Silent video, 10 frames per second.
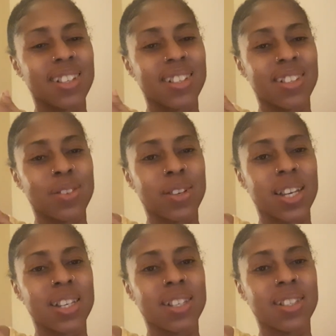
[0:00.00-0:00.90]
Okay,
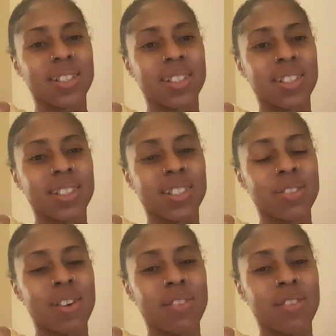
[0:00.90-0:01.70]
you have